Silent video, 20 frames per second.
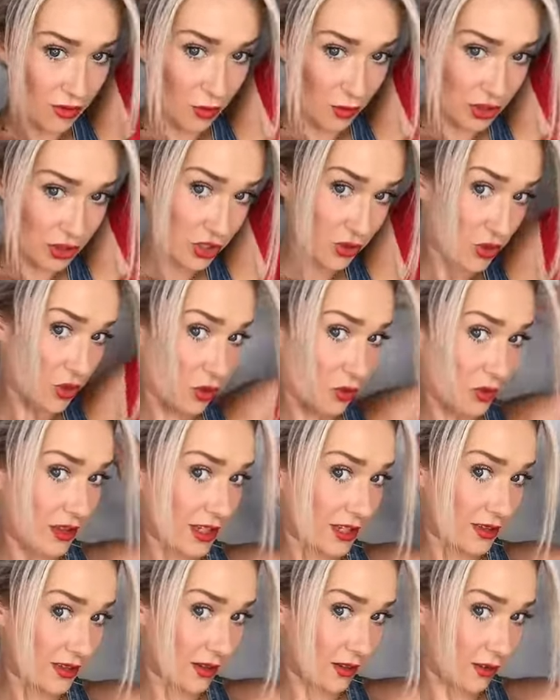So what you do with
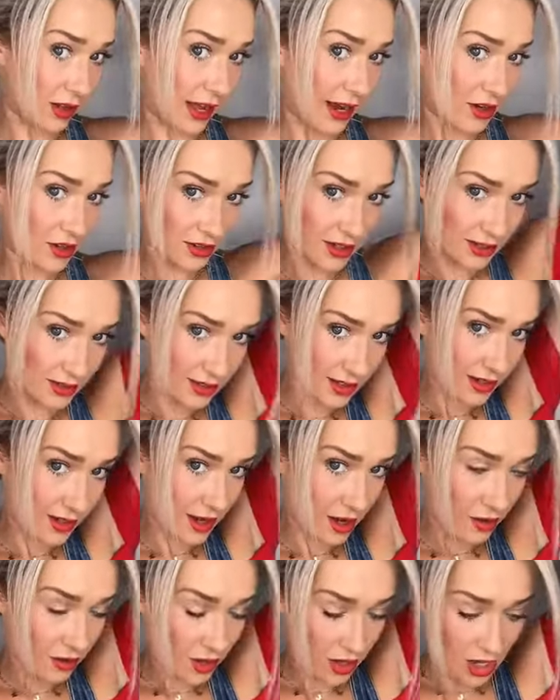these little hairs that
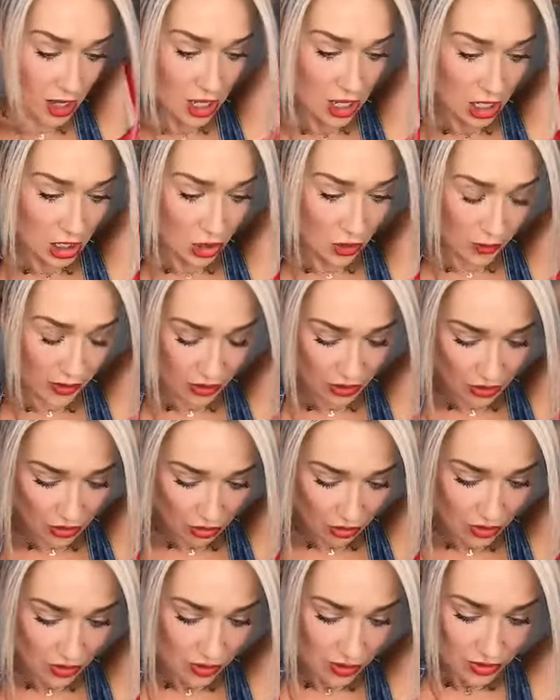stick out, you can
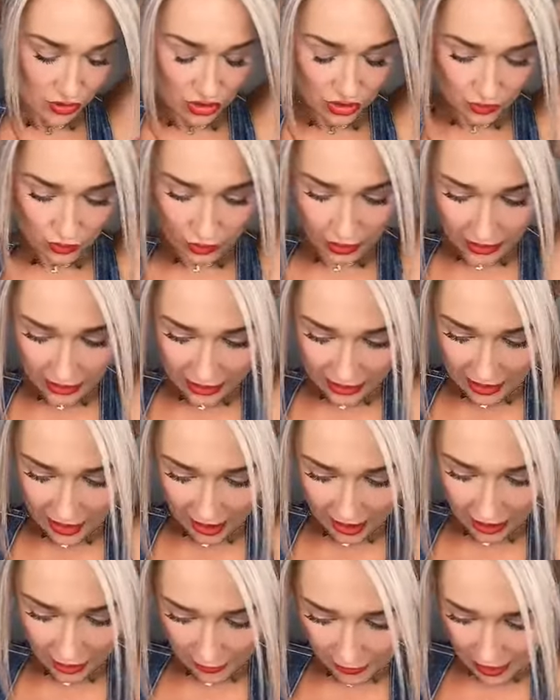just really
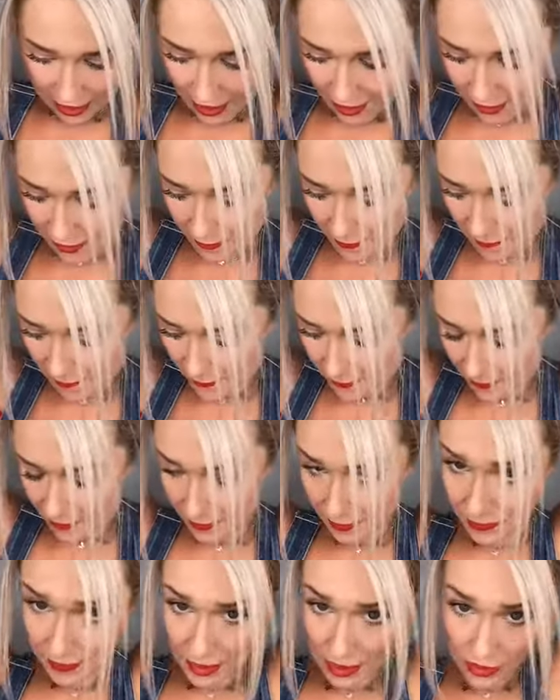tuck them in
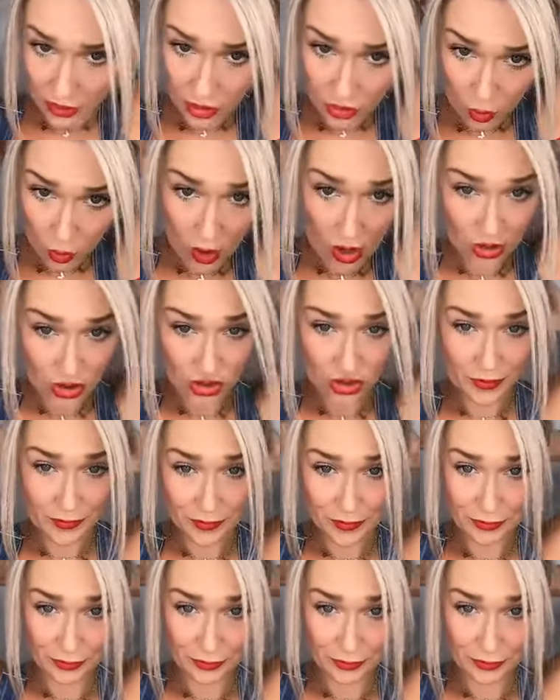and squash.